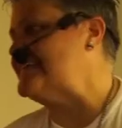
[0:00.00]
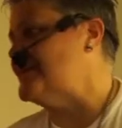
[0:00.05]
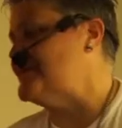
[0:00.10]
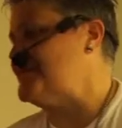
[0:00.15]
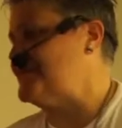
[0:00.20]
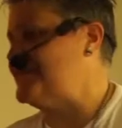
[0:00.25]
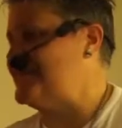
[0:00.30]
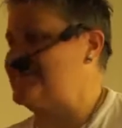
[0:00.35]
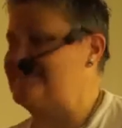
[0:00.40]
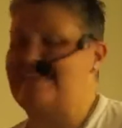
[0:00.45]

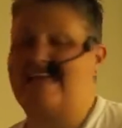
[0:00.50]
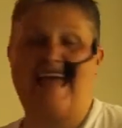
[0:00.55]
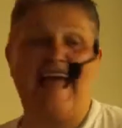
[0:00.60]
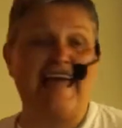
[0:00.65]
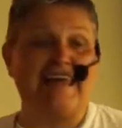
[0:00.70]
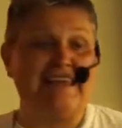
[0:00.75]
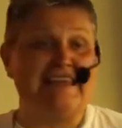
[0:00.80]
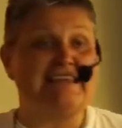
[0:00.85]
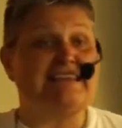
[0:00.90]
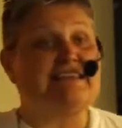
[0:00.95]
Pastor
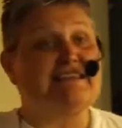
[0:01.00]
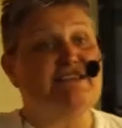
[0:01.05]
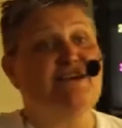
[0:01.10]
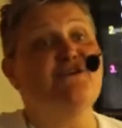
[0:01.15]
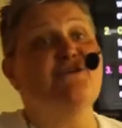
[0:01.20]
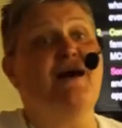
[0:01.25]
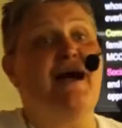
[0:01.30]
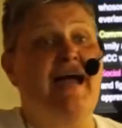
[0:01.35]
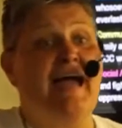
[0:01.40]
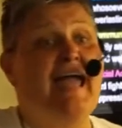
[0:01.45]
Christie
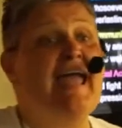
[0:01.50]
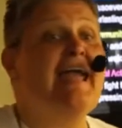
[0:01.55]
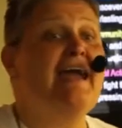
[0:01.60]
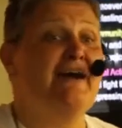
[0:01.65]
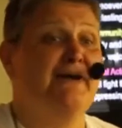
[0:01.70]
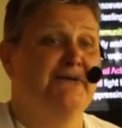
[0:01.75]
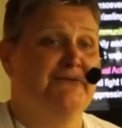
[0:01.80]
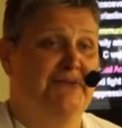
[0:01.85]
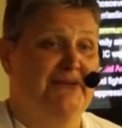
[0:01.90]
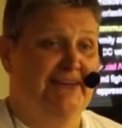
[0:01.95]
encourages
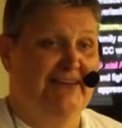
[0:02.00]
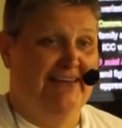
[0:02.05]
members to